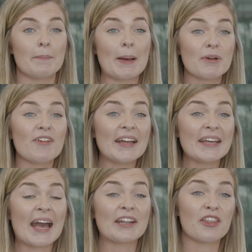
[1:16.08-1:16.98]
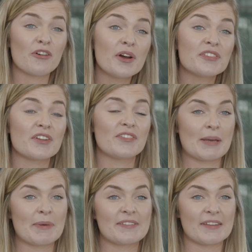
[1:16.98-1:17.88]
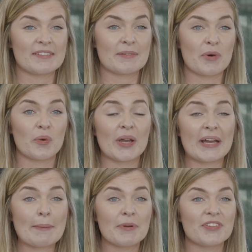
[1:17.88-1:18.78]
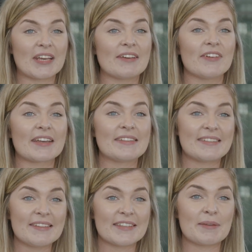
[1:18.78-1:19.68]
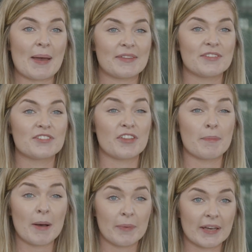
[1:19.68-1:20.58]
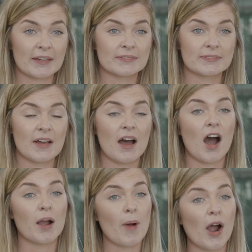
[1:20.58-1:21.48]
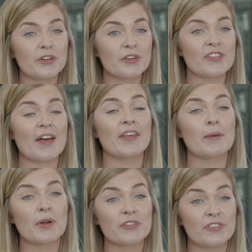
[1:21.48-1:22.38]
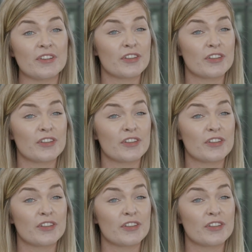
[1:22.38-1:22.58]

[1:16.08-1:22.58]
By providing an authoritative naming system, we are able to give a consistent message to the public. Our partners and the emergency